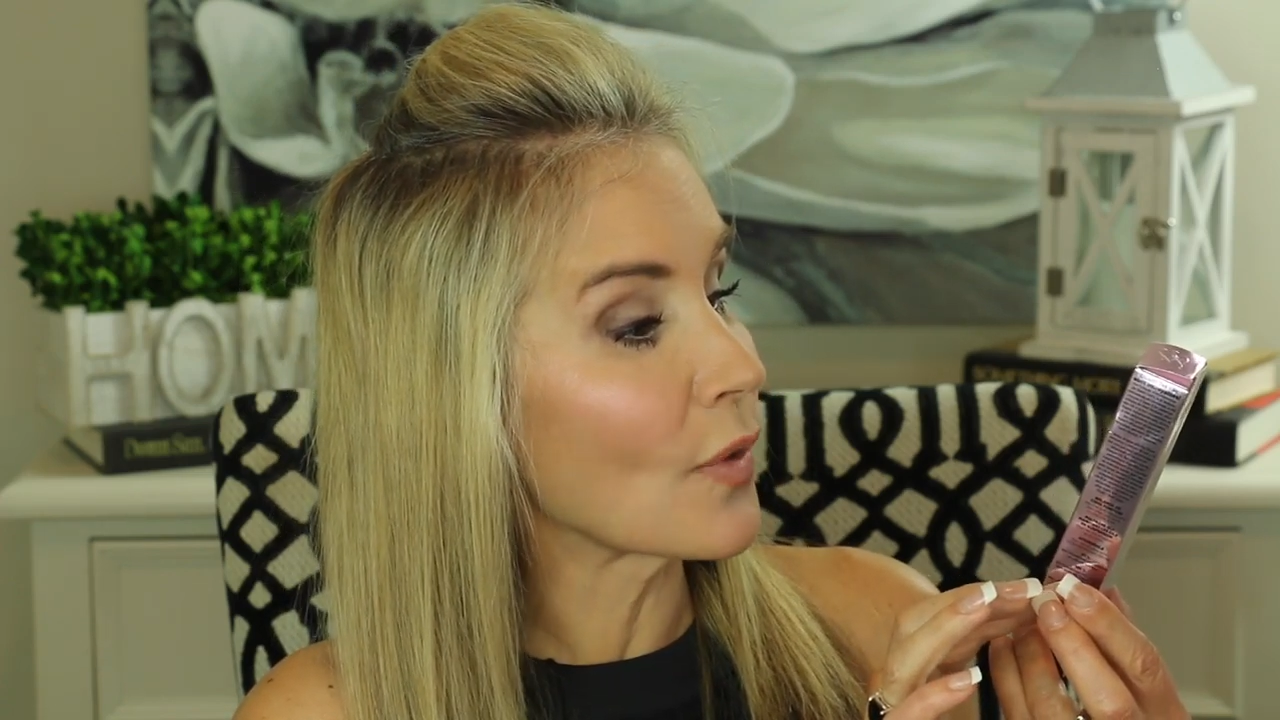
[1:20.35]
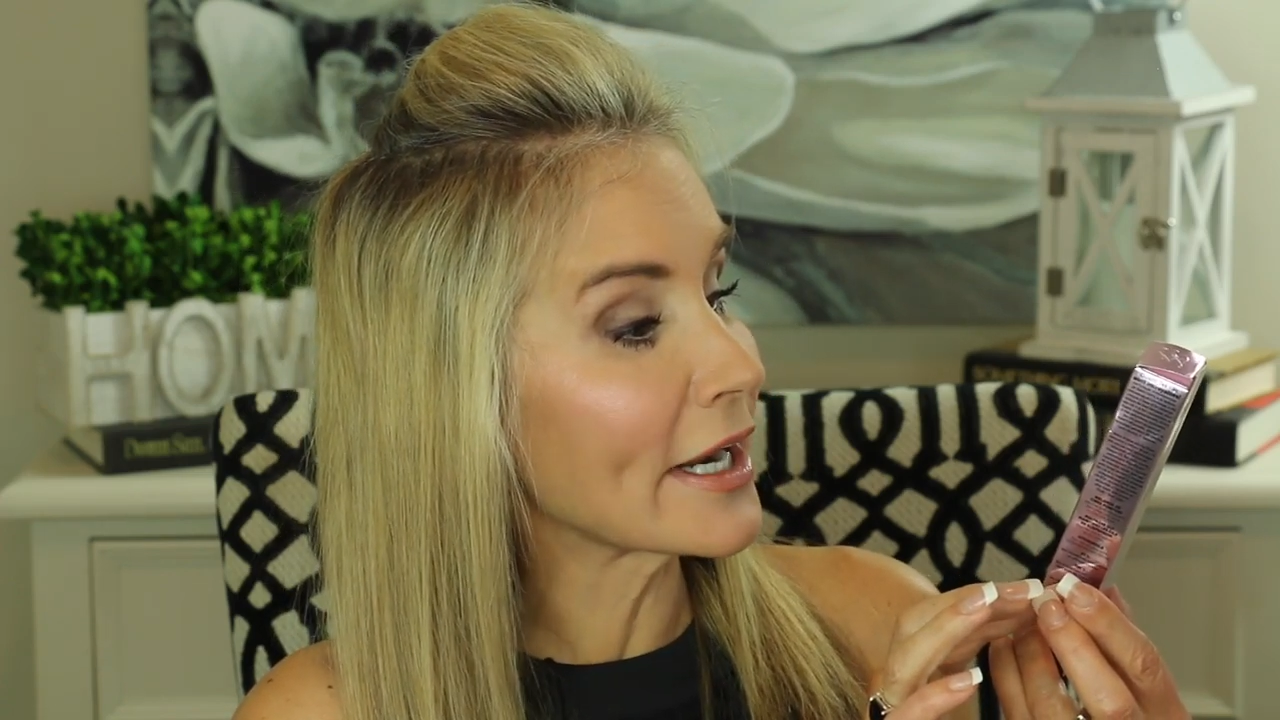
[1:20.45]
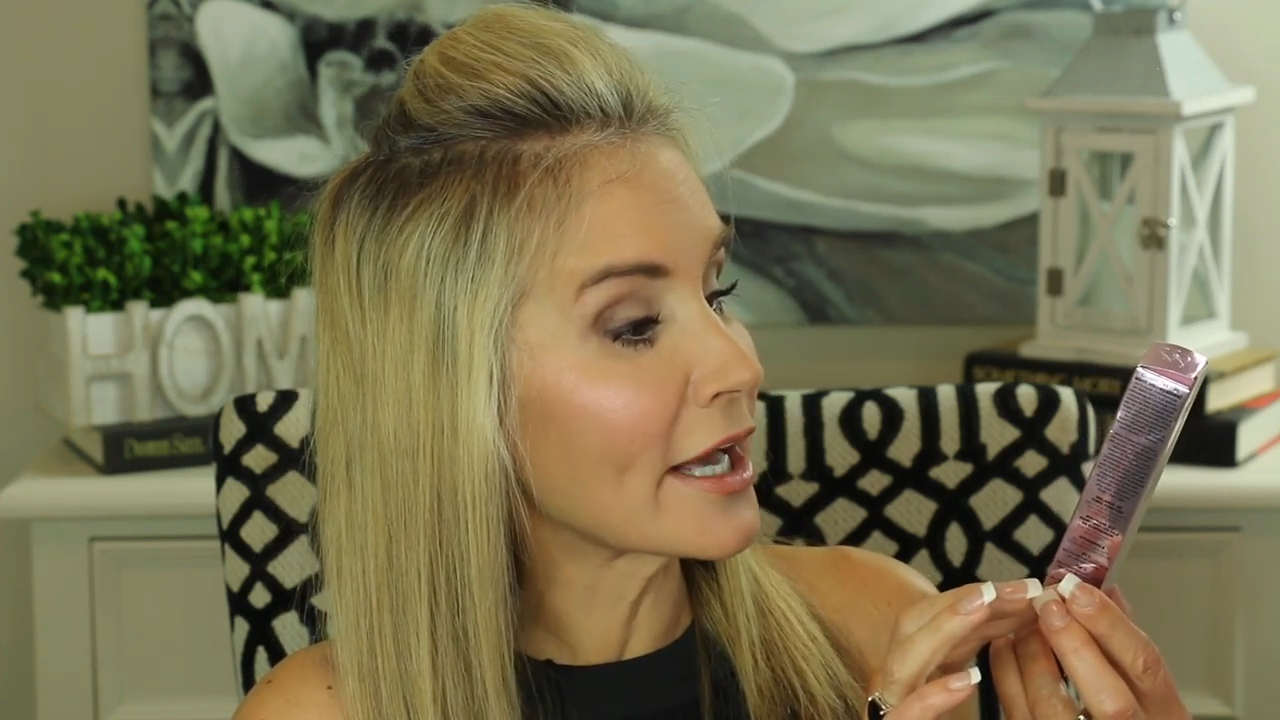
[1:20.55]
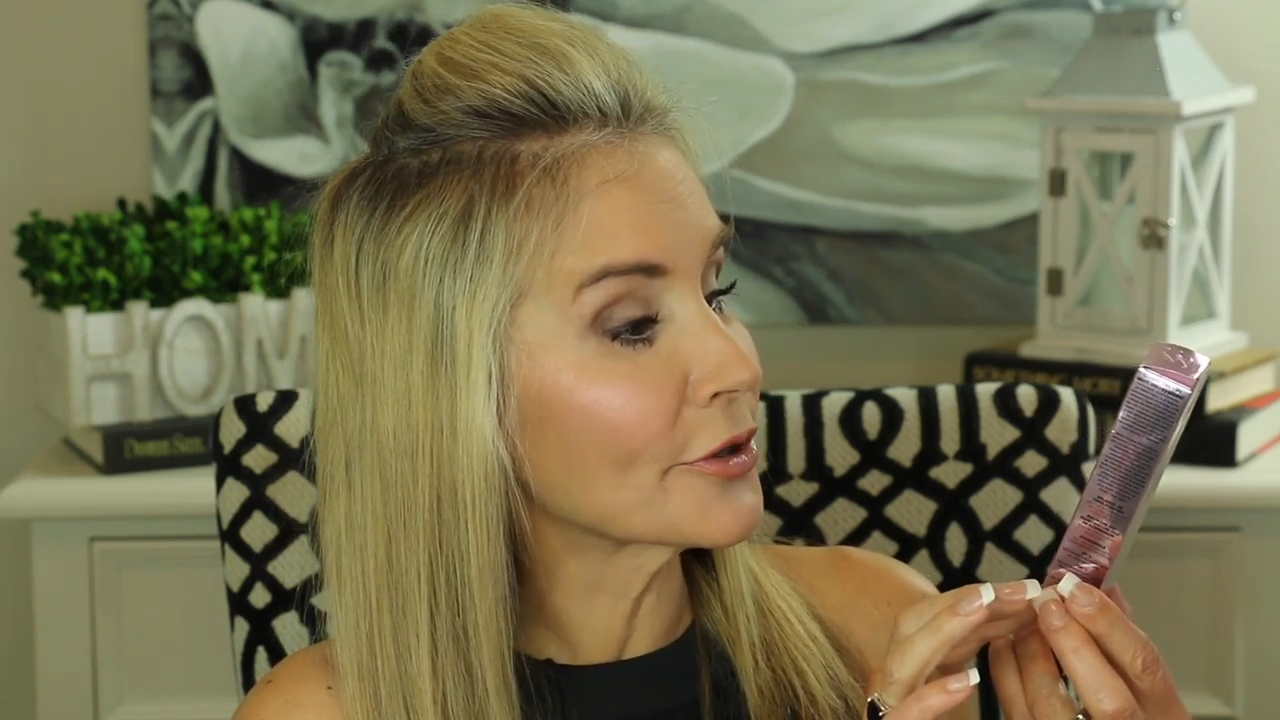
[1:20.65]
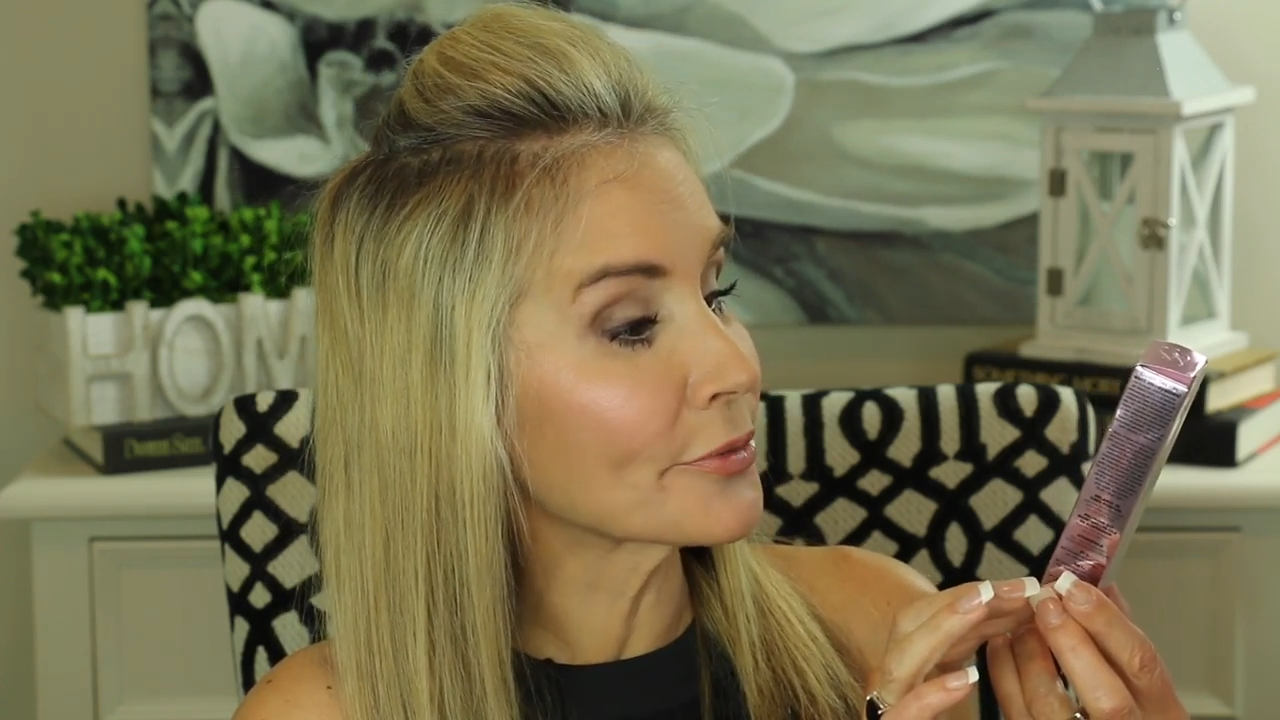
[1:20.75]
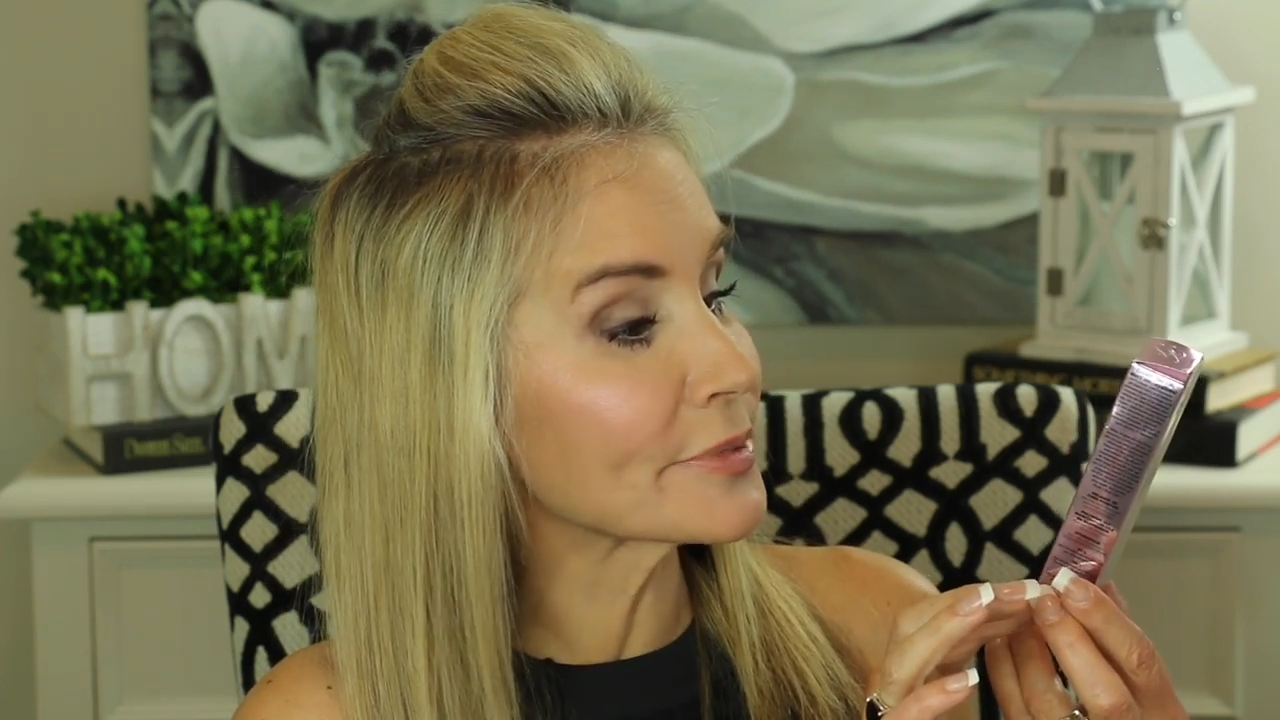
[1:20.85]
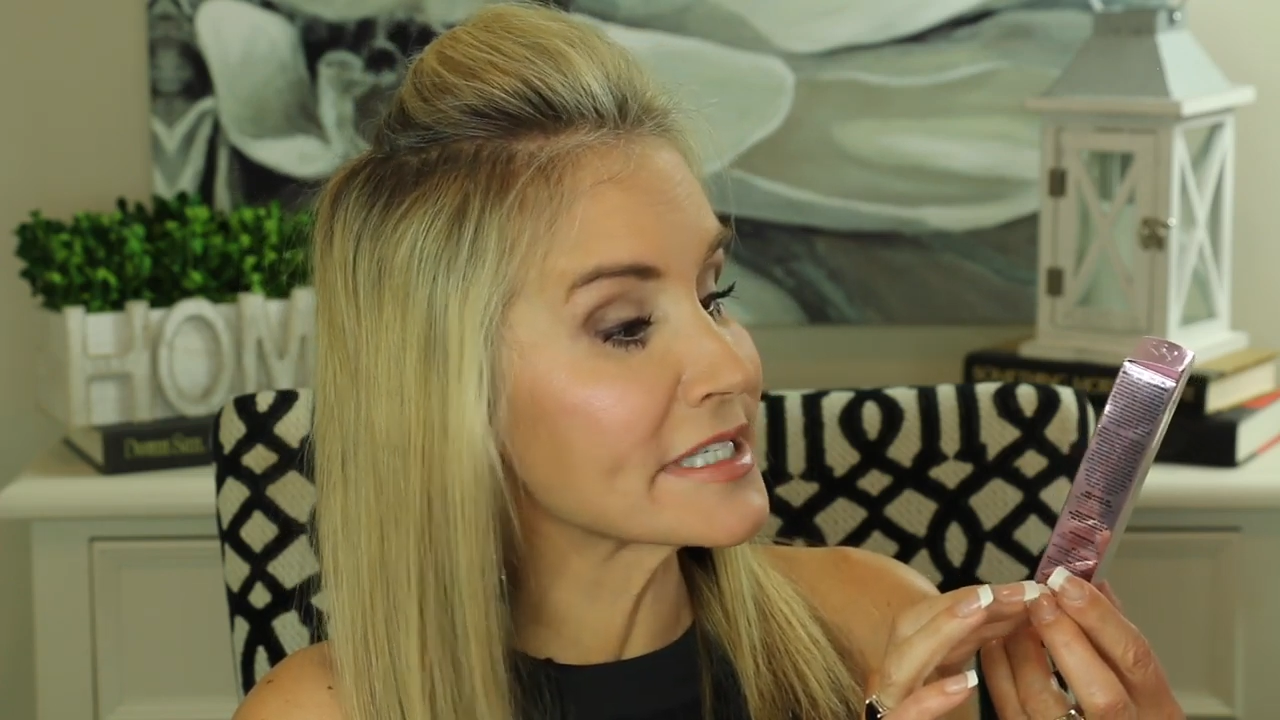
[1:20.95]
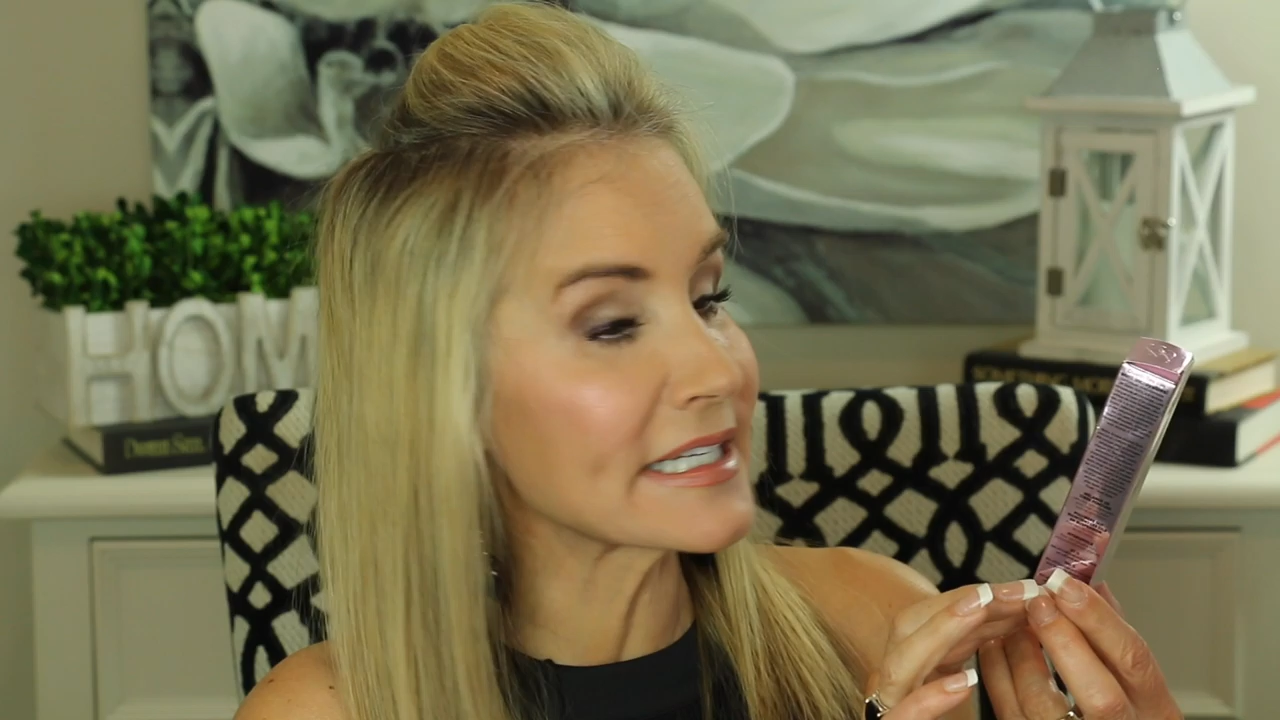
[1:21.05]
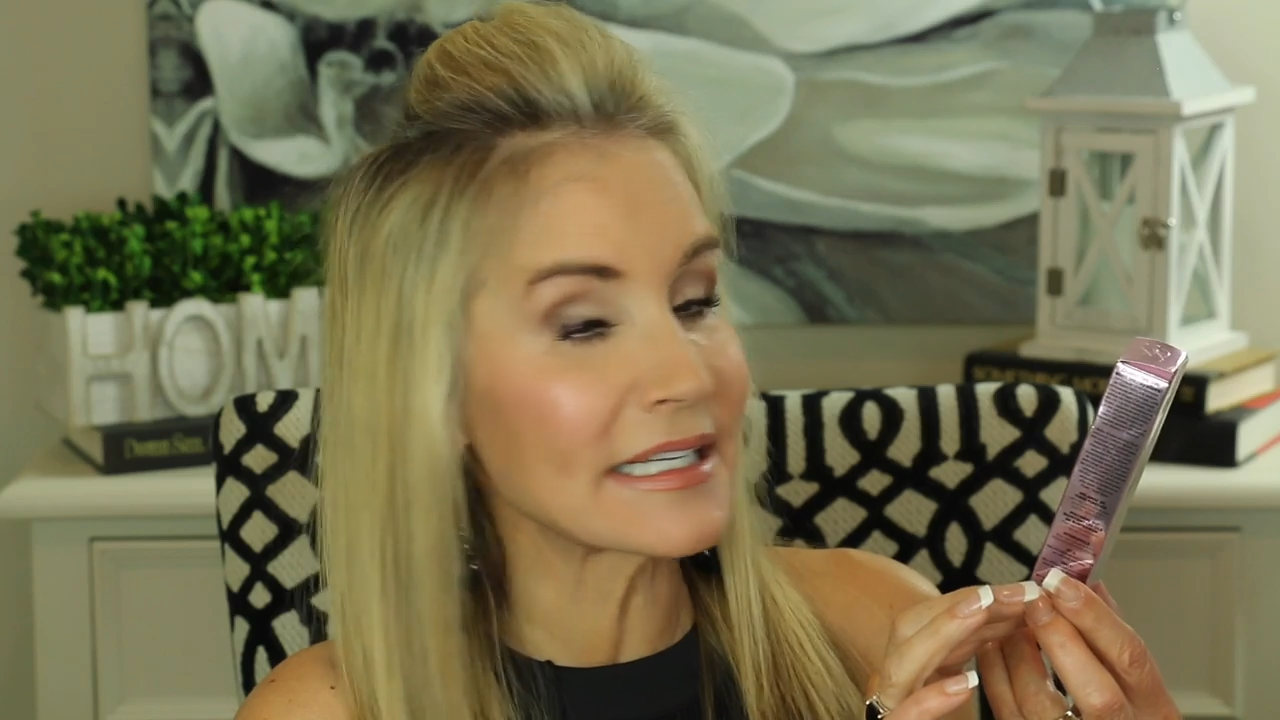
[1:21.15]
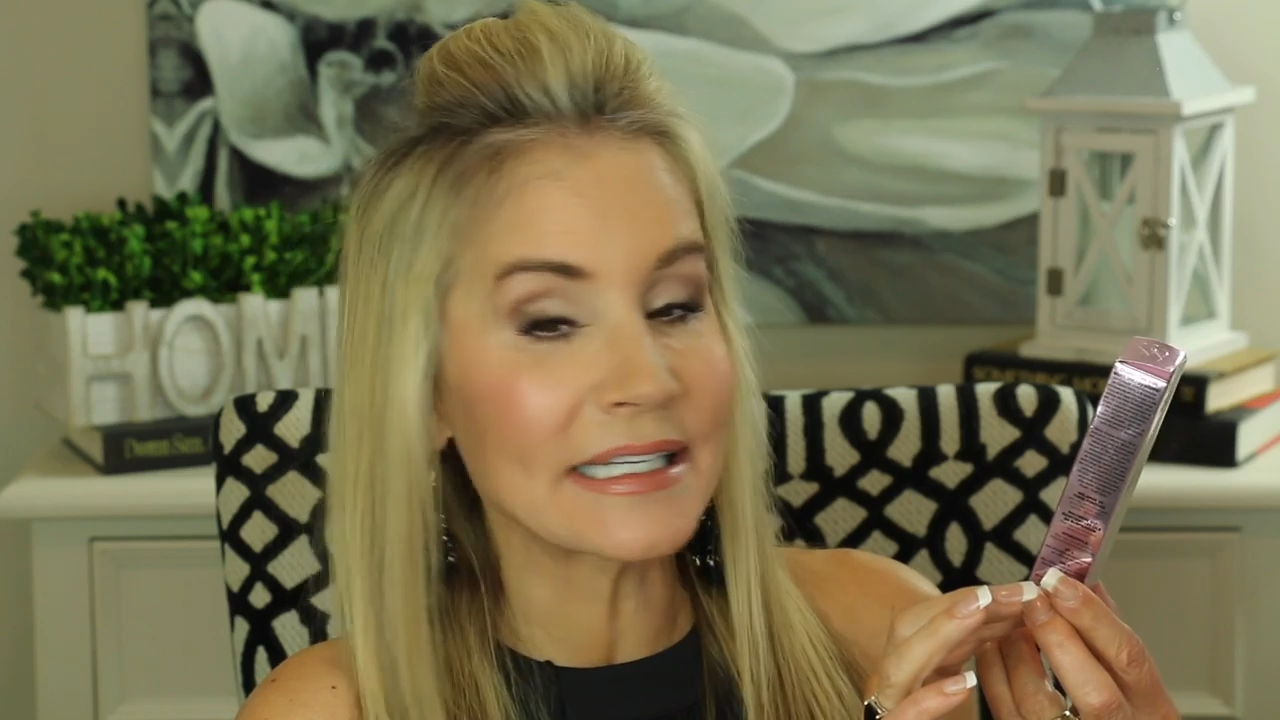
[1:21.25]

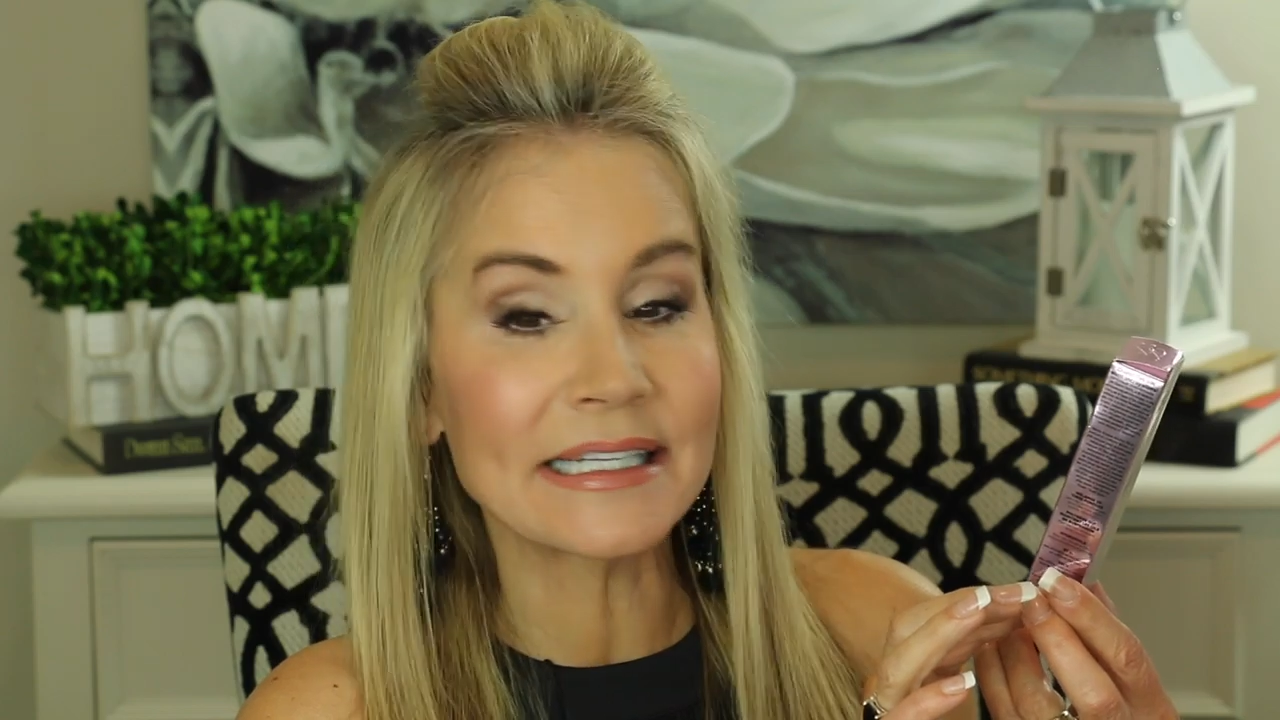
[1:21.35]
100%